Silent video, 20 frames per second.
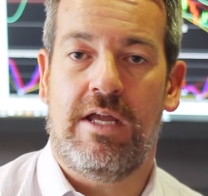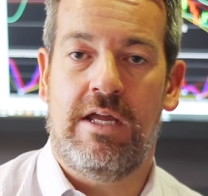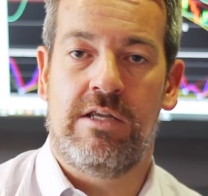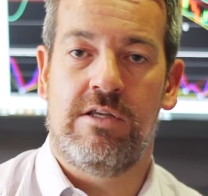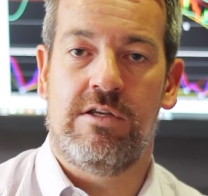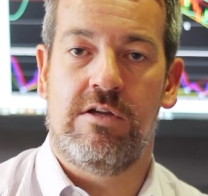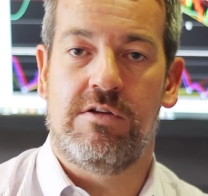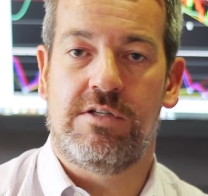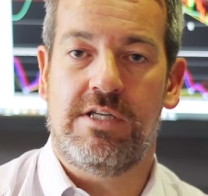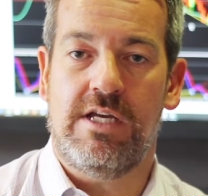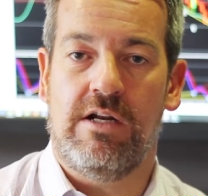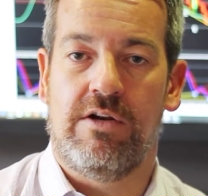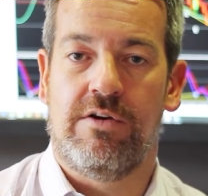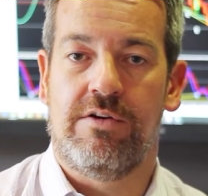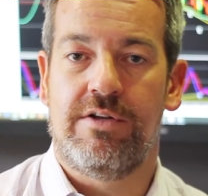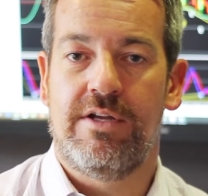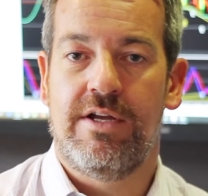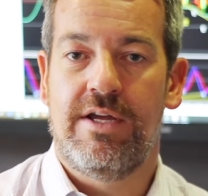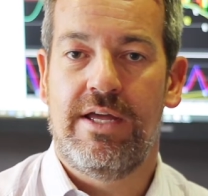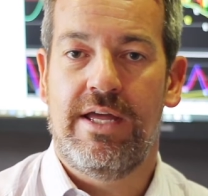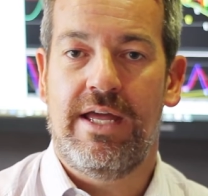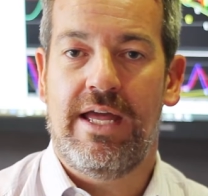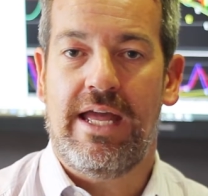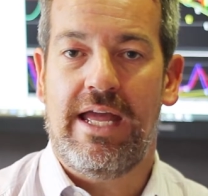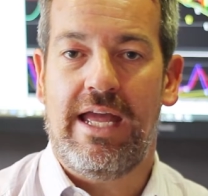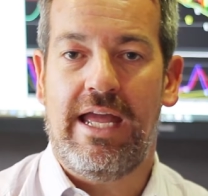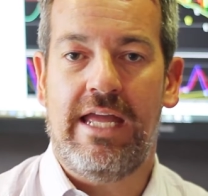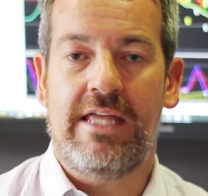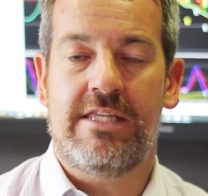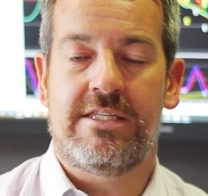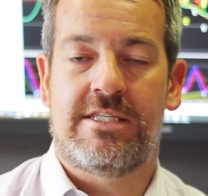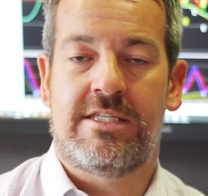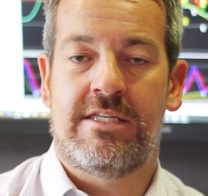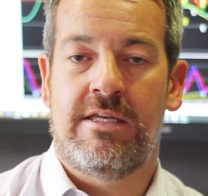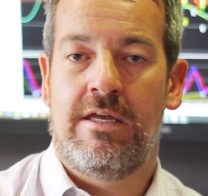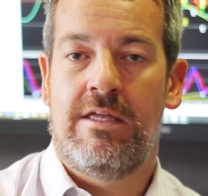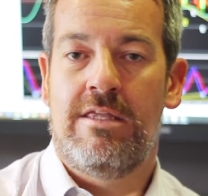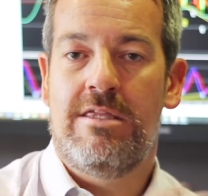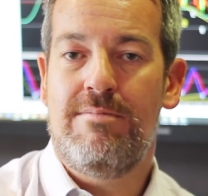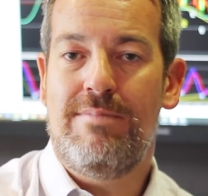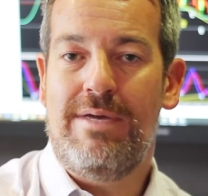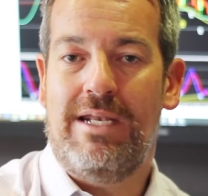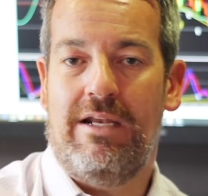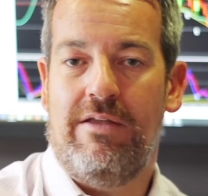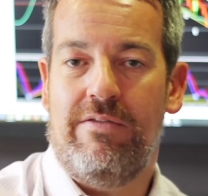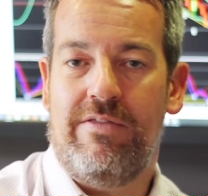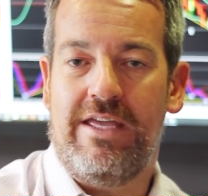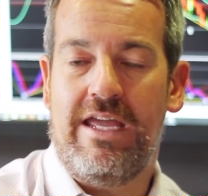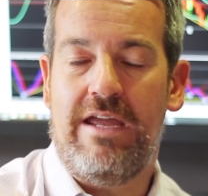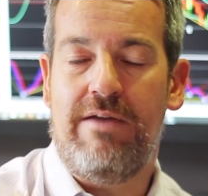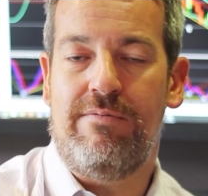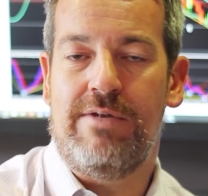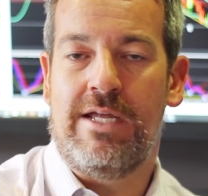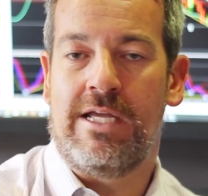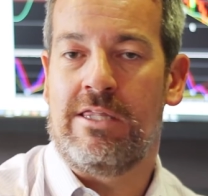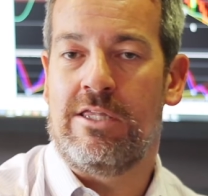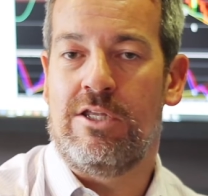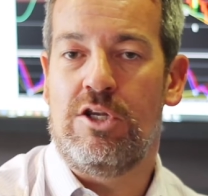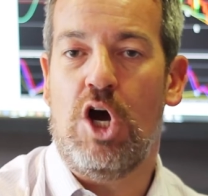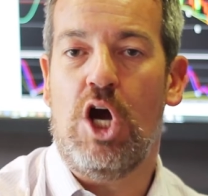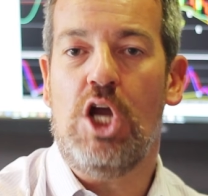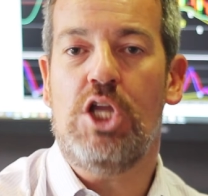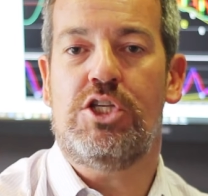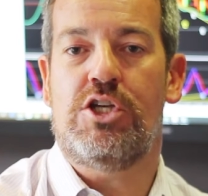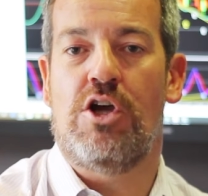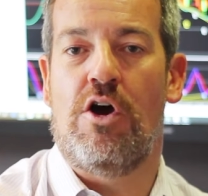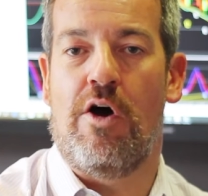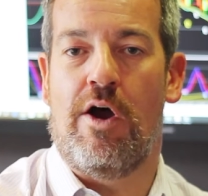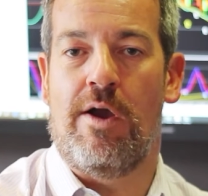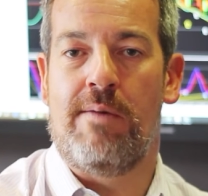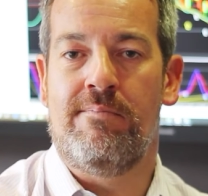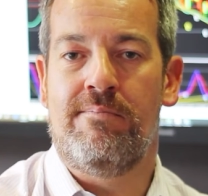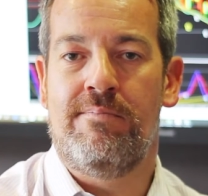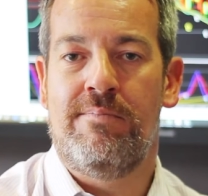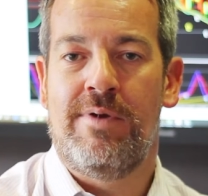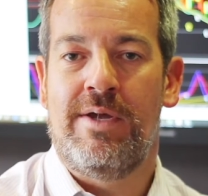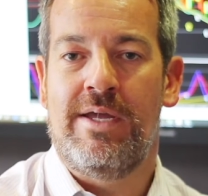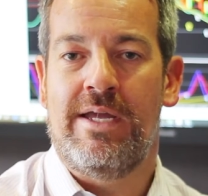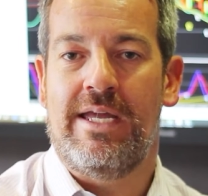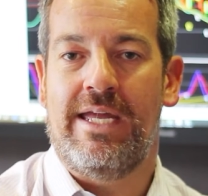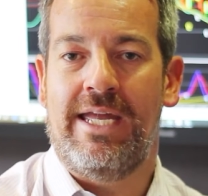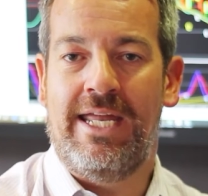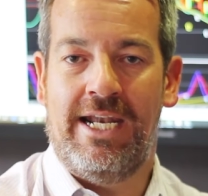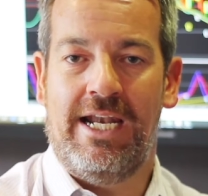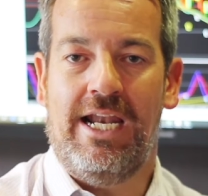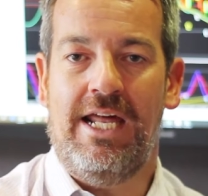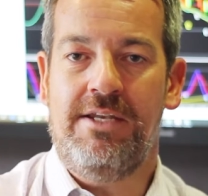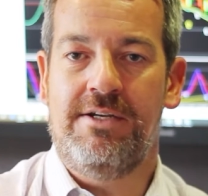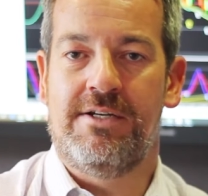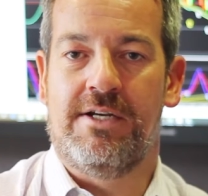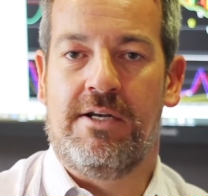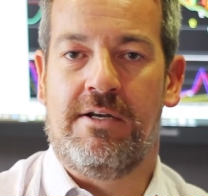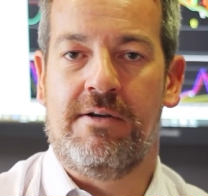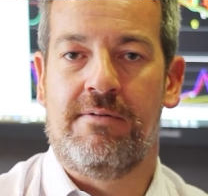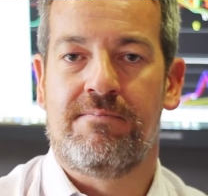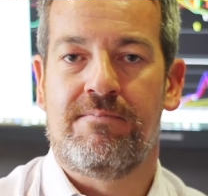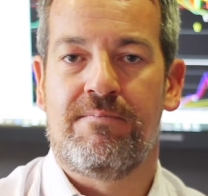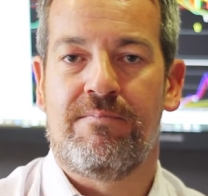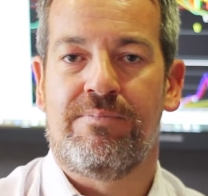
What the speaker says: in New Zealand, it's the middle of the evening, the nighttime in London.